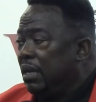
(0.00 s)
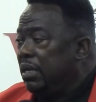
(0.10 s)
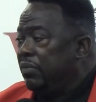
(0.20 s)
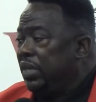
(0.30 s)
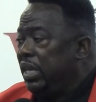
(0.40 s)

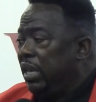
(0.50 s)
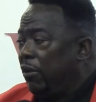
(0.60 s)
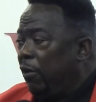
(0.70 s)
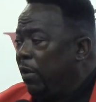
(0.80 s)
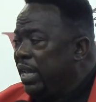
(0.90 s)
And if you're
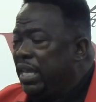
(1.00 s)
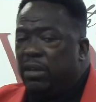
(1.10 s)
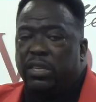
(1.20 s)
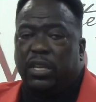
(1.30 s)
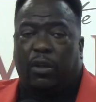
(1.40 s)

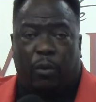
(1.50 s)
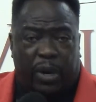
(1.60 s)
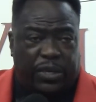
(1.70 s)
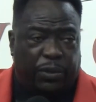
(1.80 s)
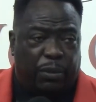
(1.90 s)
hurting or you're
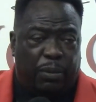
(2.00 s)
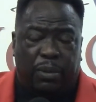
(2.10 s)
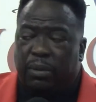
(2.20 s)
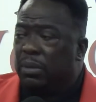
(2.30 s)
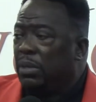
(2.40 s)
going through,
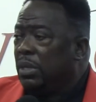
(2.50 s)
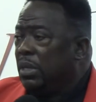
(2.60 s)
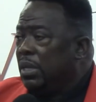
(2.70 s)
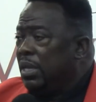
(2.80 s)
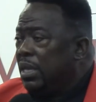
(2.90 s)

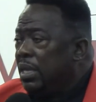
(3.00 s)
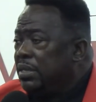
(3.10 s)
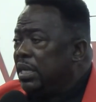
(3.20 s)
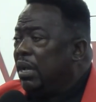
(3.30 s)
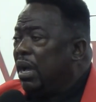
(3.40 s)

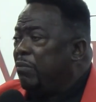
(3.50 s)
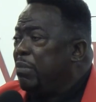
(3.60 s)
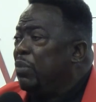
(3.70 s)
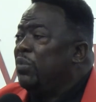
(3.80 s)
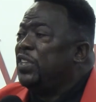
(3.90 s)
say, God,
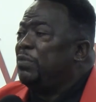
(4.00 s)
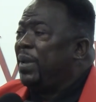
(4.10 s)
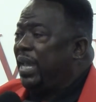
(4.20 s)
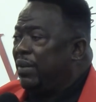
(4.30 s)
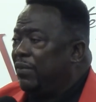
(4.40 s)
remove this
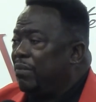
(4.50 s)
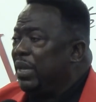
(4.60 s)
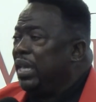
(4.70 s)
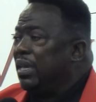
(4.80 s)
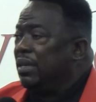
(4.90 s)
pain from
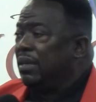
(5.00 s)
me.